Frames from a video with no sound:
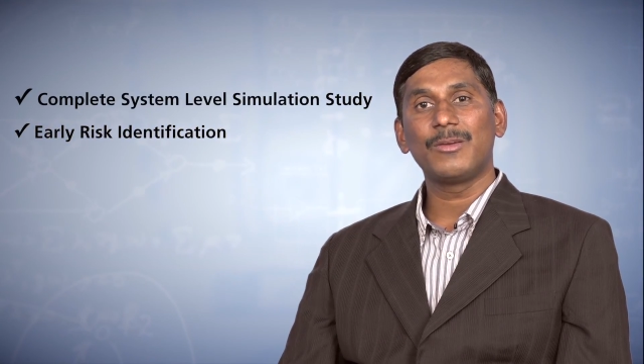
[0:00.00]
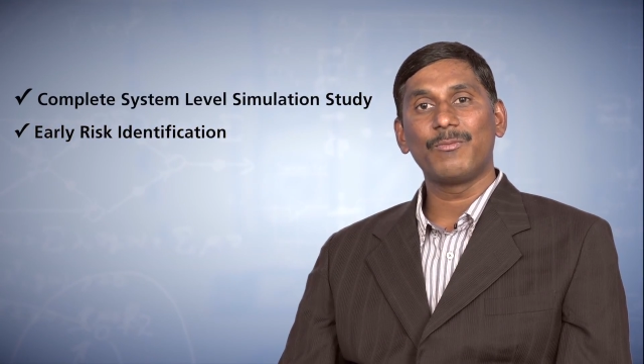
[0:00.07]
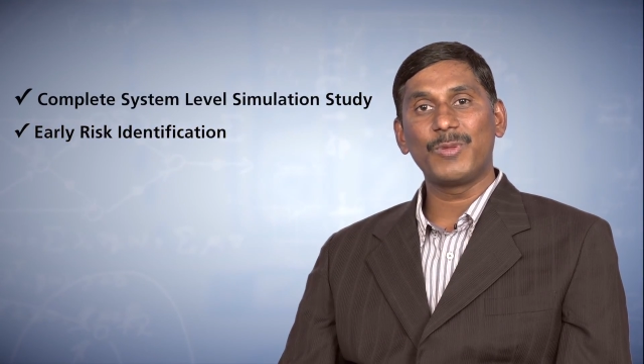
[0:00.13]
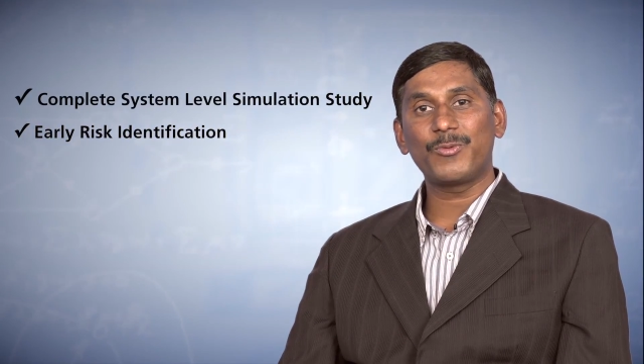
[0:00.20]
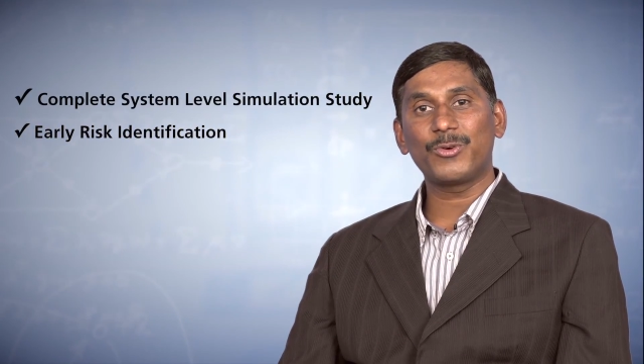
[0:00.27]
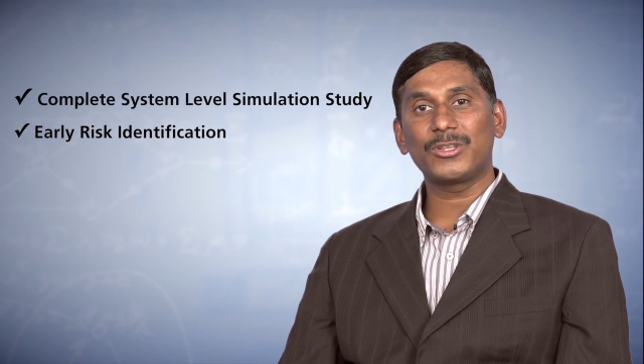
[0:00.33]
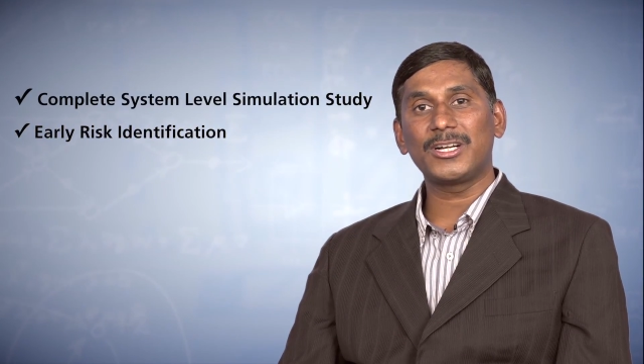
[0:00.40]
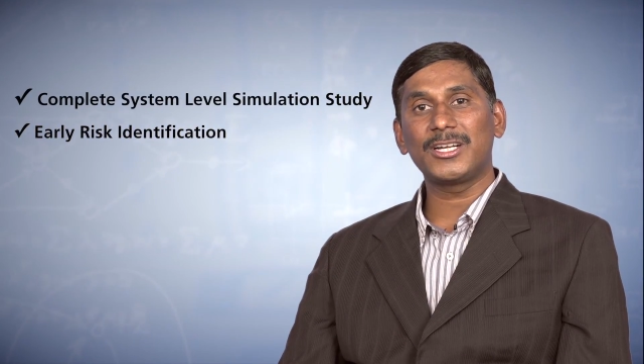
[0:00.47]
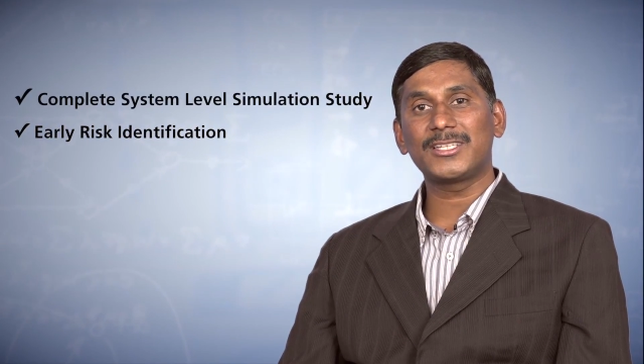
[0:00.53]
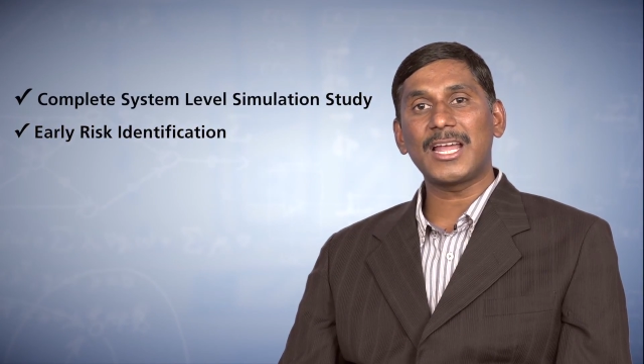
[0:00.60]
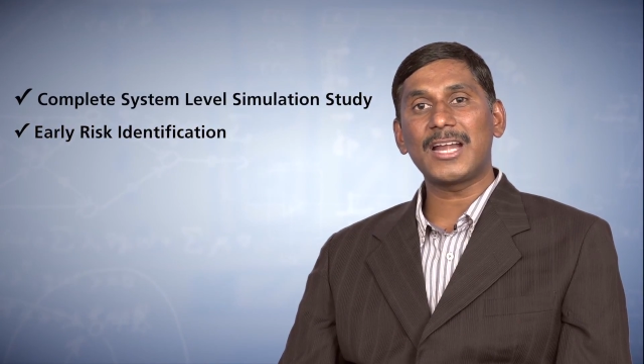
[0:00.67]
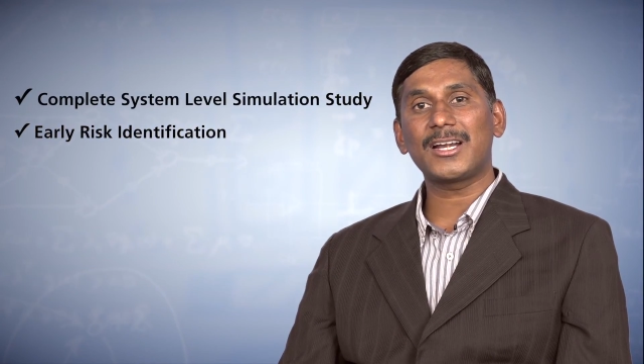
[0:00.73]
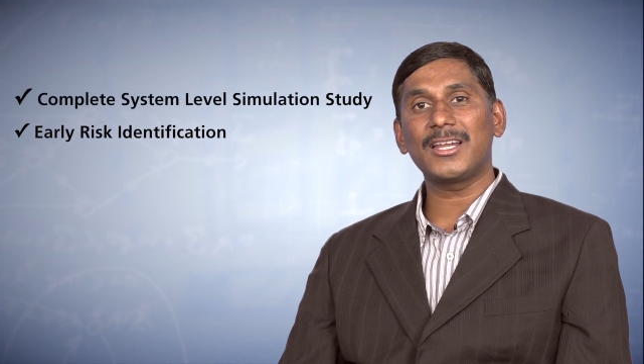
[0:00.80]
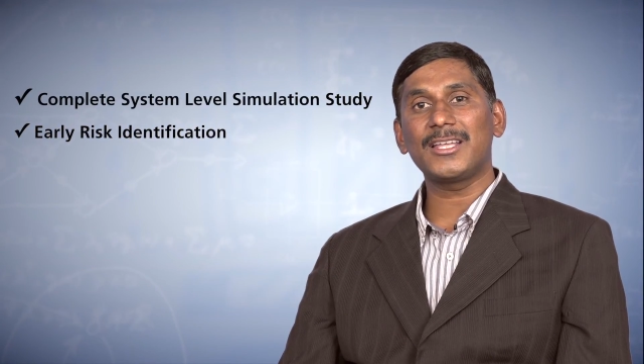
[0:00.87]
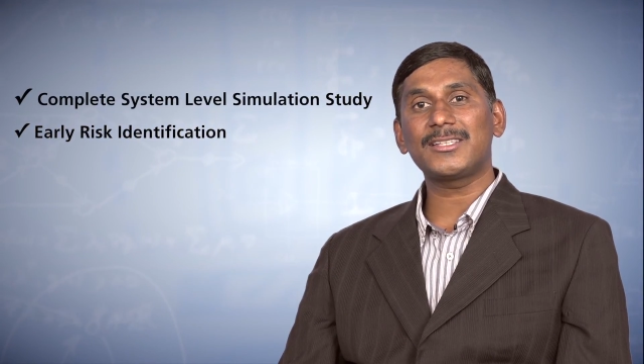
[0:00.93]
before the
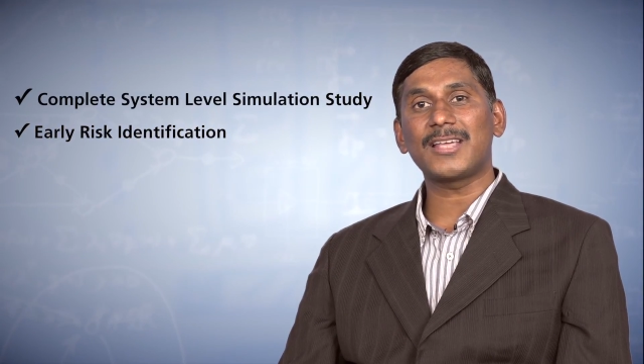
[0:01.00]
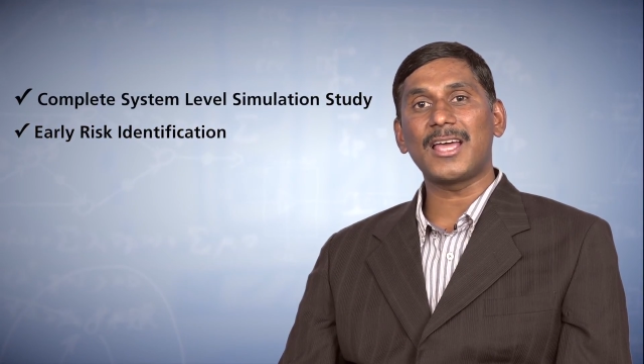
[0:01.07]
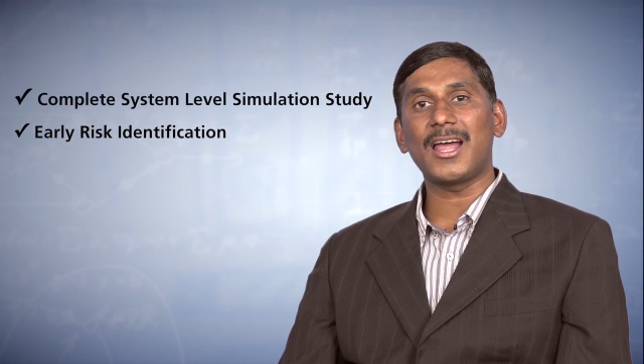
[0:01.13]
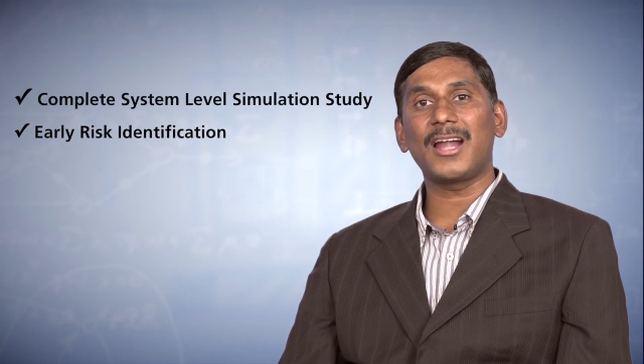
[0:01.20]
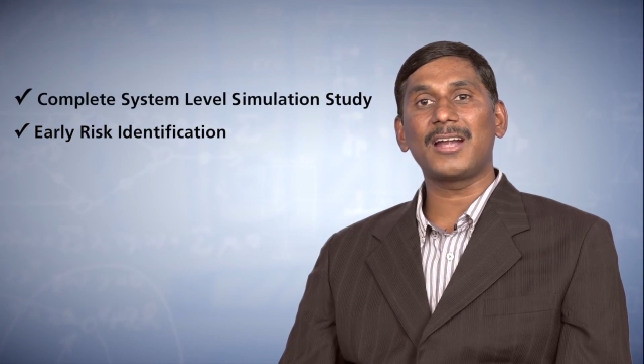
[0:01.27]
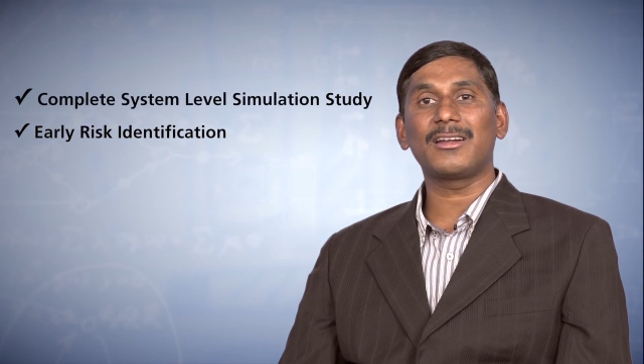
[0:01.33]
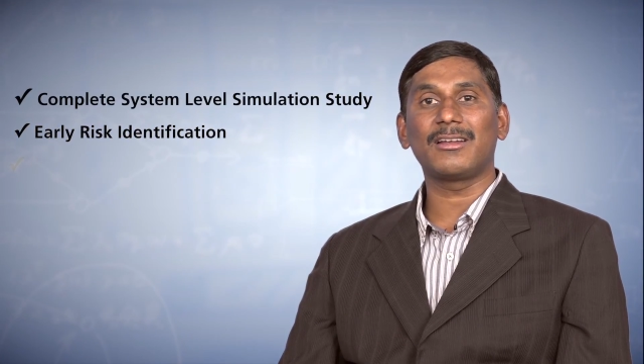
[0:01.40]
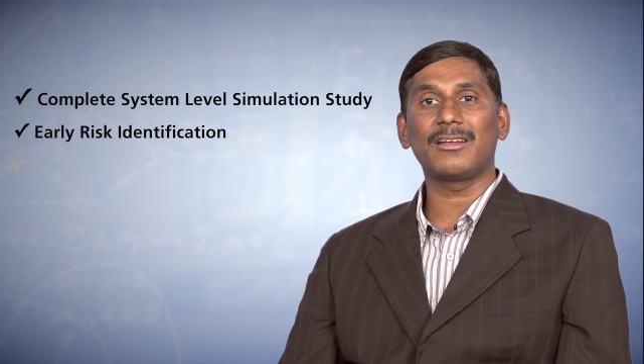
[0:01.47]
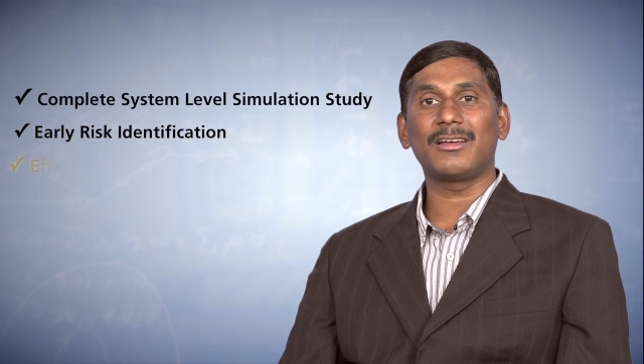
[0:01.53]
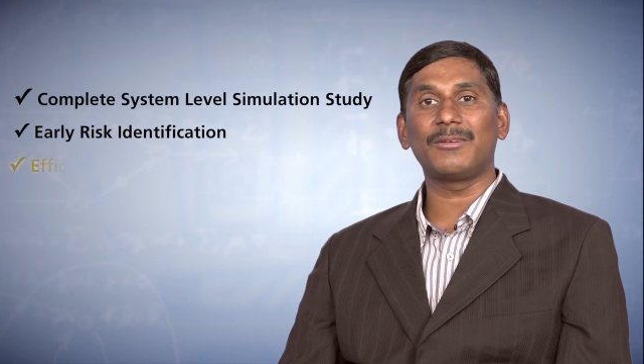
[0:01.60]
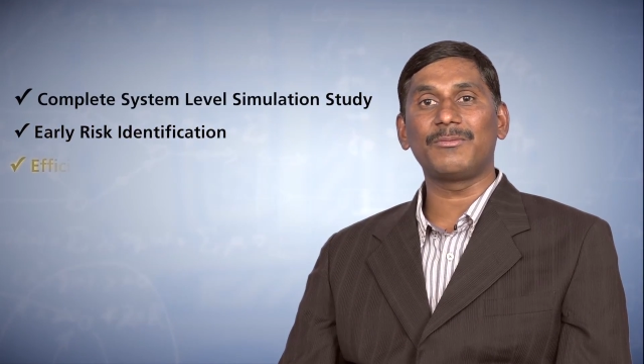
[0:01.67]
design release, and